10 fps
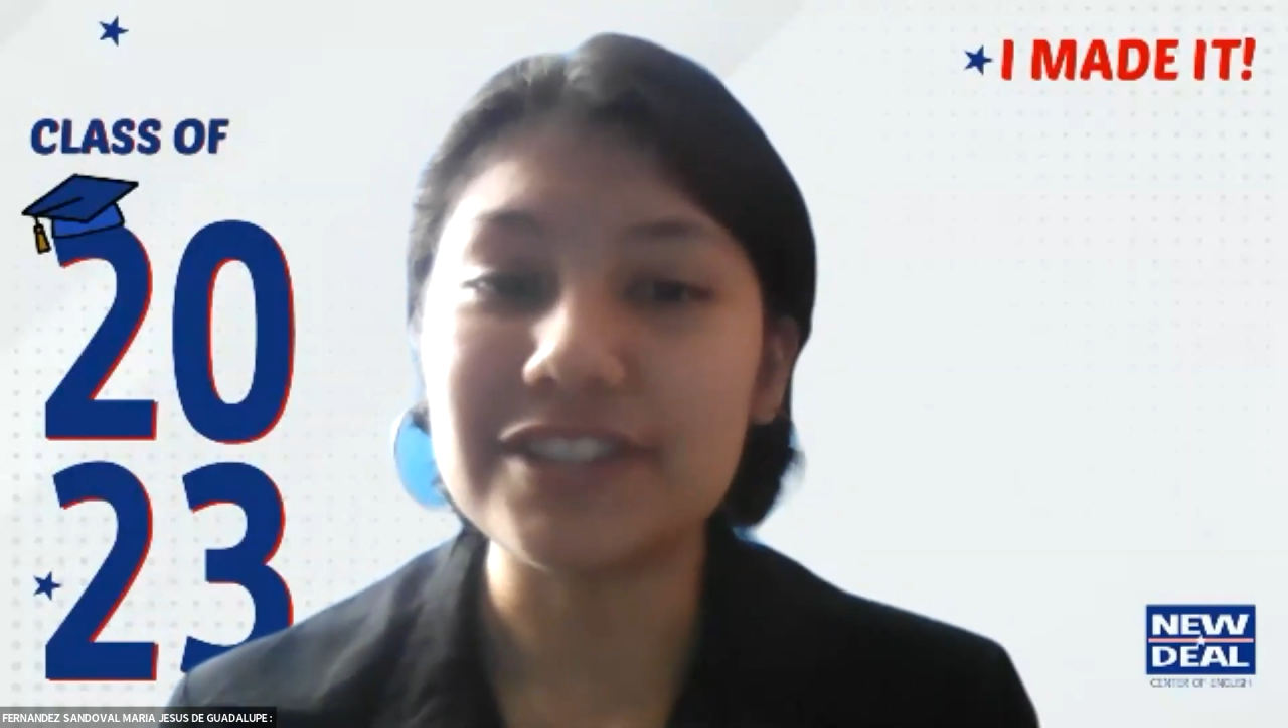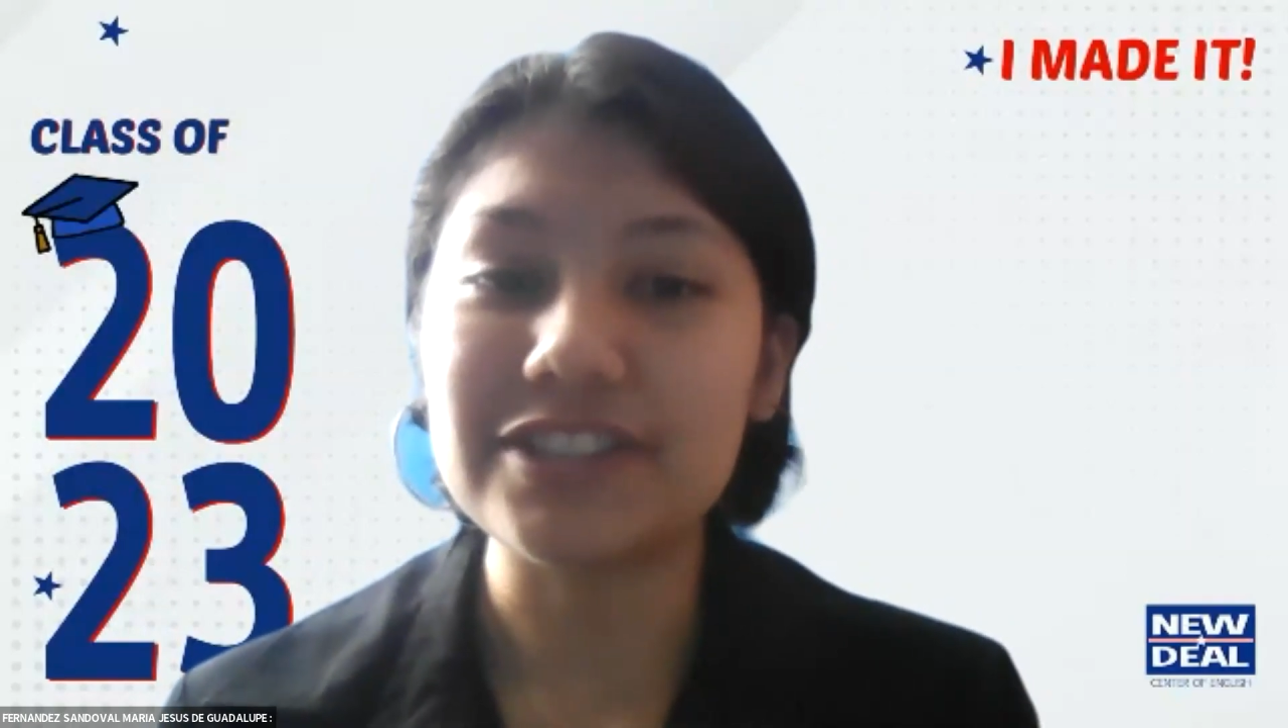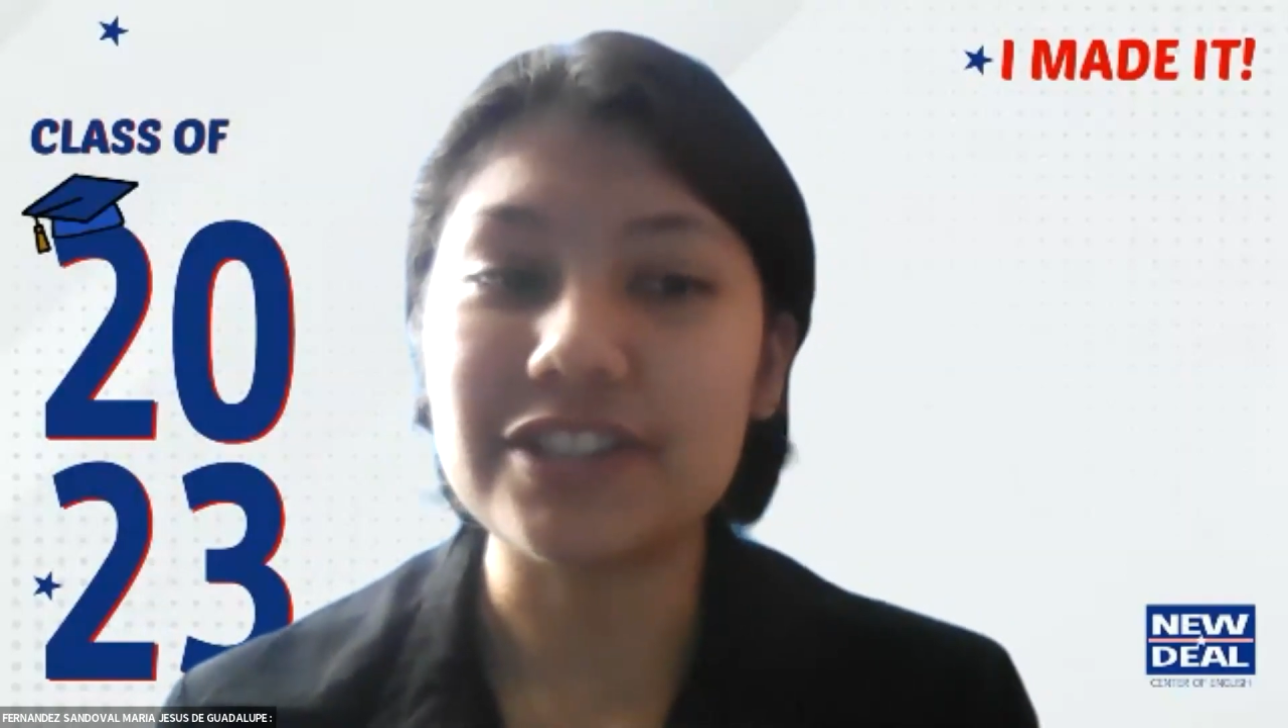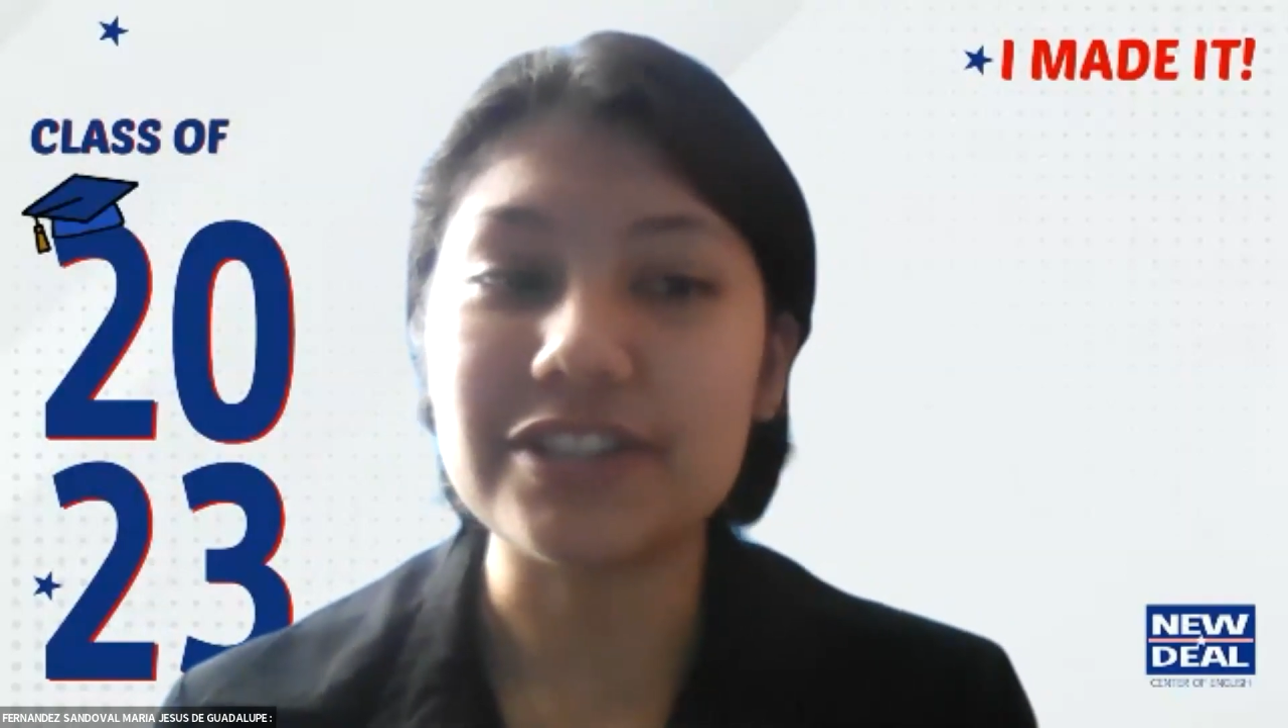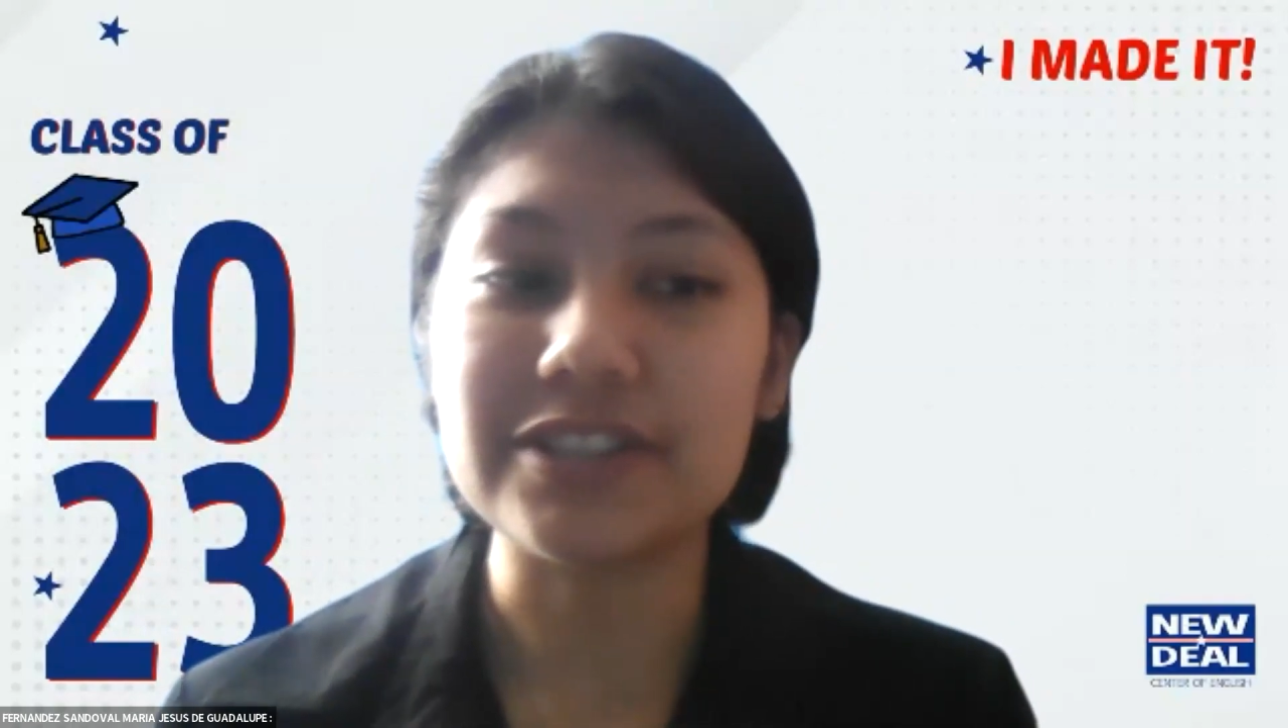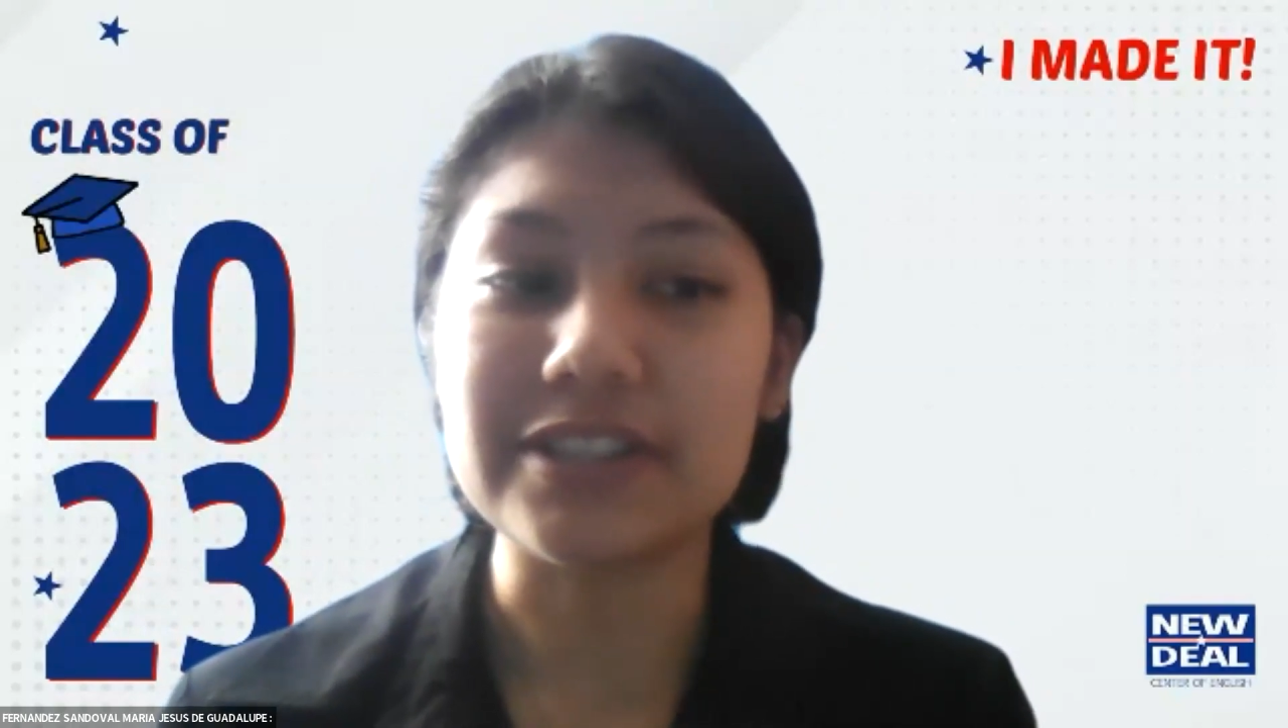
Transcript: teachers